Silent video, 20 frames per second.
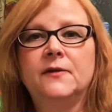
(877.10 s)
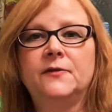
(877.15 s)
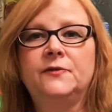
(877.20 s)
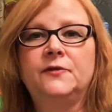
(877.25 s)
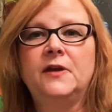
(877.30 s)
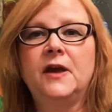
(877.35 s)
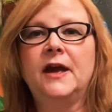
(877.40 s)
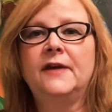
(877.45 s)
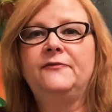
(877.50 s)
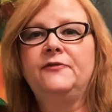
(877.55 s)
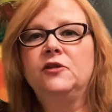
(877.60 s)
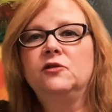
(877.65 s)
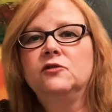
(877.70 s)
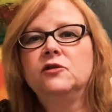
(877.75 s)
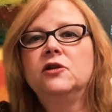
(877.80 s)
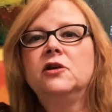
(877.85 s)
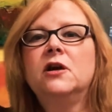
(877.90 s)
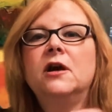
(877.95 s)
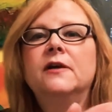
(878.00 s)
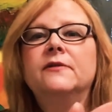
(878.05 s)
If you
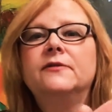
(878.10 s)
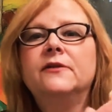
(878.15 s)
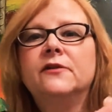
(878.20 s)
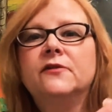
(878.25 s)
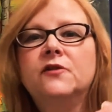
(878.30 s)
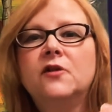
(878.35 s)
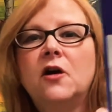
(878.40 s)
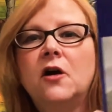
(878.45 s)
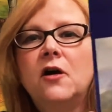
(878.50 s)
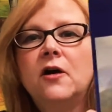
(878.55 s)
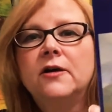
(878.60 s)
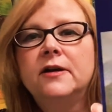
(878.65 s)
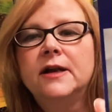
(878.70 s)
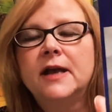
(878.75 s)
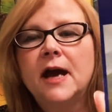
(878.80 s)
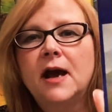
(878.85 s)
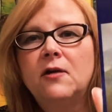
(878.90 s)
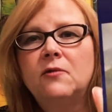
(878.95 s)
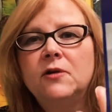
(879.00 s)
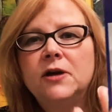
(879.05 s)
look on this card
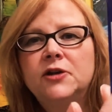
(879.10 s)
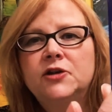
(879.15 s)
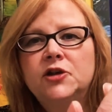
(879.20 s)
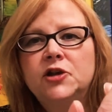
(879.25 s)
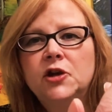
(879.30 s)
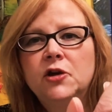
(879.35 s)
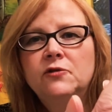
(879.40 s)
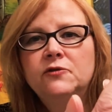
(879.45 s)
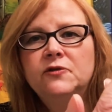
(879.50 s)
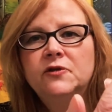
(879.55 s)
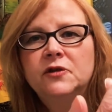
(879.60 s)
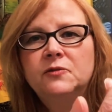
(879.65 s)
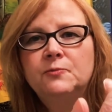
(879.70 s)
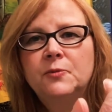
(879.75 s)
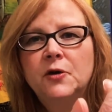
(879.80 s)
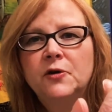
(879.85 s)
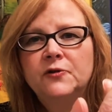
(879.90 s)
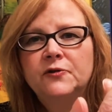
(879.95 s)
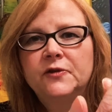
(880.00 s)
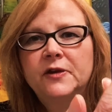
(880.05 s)
now, it shows this
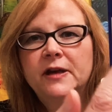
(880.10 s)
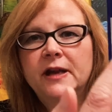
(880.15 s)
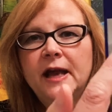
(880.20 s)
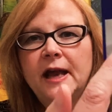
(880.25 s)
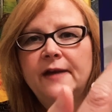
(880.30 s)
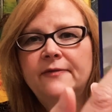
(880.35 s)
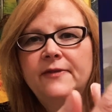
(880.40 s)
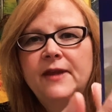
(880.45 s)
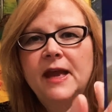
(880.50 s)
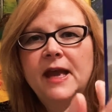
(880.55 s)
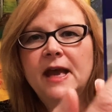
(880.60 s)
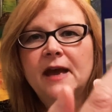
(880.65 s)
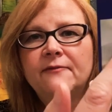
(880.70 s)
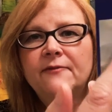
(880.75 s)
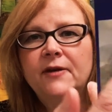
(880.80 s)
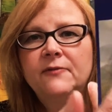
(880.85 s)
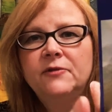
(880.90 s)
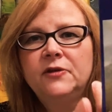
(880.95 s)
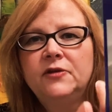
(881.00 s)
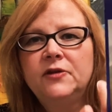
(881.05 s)
person, and they have
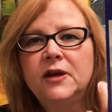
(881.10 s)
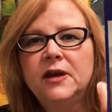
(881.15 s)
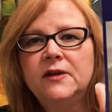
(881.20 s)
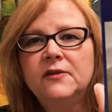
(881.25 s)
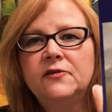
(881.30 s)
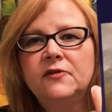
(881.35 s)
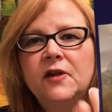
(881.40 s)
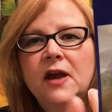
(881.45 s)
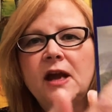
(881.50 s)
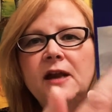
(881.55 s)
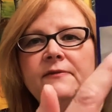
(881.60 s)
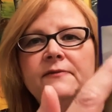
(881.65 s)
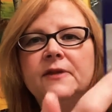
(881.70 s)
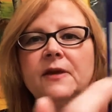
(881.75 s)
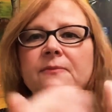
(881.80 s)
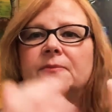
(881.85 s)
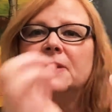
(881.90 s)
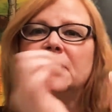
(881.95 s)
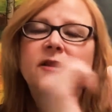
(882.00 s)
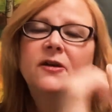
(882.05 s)
everything inside of
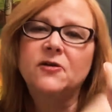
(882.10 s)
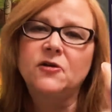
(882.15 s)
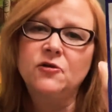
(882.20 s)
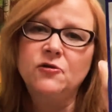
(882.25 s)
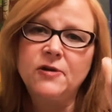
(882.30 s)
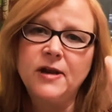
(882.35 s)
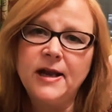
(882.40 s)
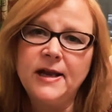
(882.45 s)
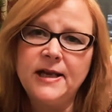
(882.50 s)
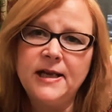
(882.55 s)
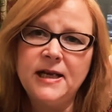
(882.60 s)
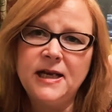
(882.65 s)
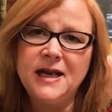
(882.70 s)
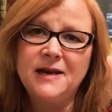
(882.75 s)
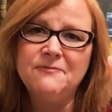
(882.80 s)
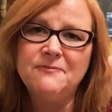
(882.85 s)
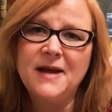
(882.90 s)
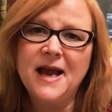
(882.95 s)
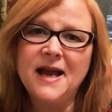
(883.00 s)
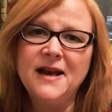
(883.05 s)
them, and they're creating
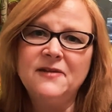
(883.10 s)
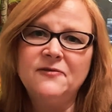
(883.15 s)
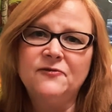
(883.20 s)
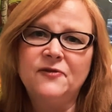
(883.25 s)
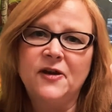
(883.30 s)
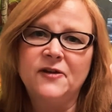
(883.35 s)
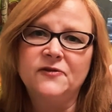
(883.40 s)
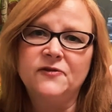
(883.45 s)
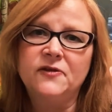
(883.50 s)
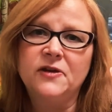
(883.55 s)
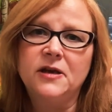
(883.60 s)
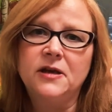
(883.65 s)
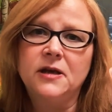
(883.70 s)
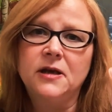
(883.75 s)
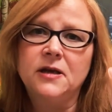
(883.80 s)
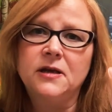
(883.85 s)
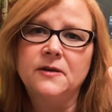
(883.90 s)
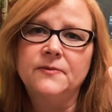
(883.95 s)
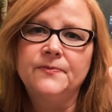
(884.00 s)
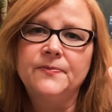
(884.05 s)
and manifesting
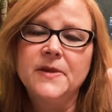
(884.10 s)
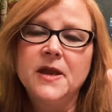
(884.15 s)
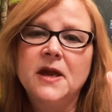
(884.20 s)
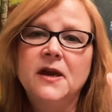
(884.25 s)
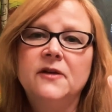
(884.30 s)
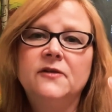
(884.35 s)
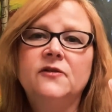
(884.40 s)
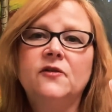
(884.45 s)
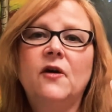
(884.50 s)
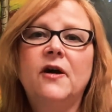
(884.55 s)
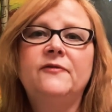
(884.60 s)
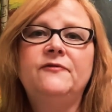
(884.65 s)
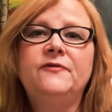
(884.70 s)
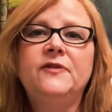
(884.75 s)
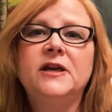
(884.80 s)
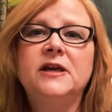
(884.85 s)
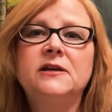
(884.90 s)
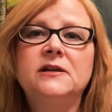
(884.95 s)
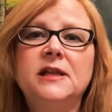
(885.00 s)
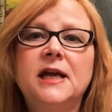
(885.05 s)
it. So I
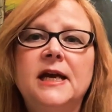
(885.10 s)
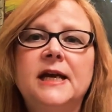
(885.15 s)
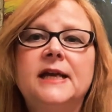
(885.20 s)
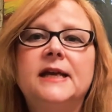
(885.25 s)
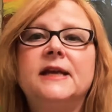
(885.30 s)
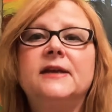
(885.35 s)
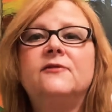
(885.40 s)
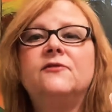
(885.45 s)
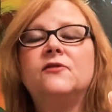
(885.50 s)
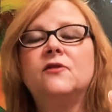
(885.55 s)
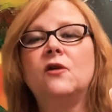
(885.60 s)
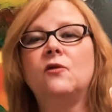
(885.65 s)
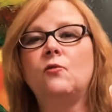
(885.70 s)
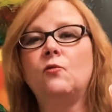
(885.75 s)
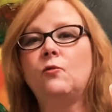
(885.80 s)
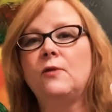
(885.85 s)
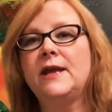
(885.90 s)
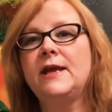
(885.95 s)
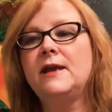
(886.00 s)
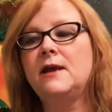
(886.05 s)
feel like it's a
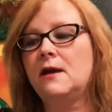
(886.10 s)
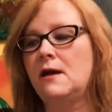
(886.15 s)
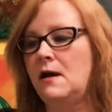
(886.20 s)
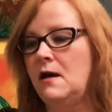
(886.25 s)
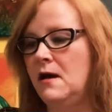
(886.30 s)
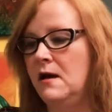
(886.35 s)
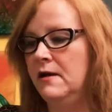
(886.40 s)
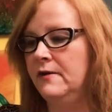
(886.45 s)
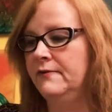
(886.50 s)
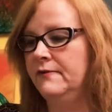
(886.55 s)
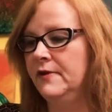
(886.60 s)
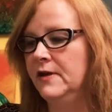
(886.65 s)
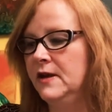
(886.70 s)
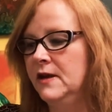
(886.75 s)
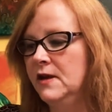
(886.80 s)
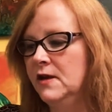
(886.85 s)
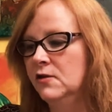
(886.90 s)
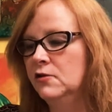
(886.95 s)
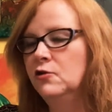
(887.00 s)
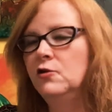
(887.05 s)
week of
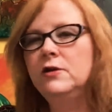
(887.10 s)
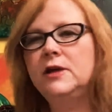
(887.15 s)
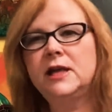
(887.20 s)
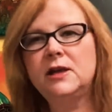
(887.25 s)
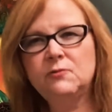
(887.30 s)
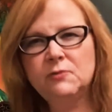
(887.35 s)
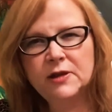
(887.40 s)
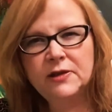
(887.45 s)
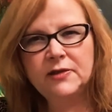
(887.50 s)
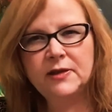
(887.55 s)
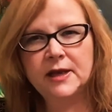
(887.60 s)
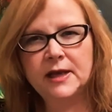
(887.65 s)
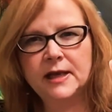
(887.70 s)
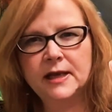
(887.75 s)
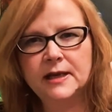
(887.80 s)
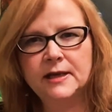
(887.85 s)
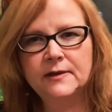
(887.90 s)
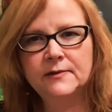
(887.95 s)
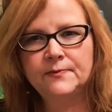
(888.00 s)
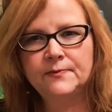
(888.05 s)
looking within,